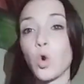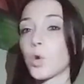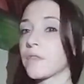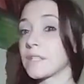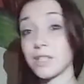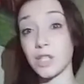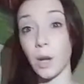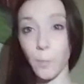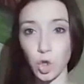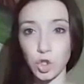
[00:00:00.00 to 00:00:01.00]
or this is an
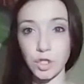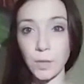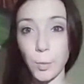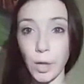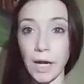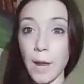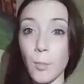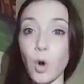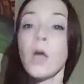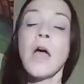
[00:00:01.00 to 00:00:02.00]
emotional support animal,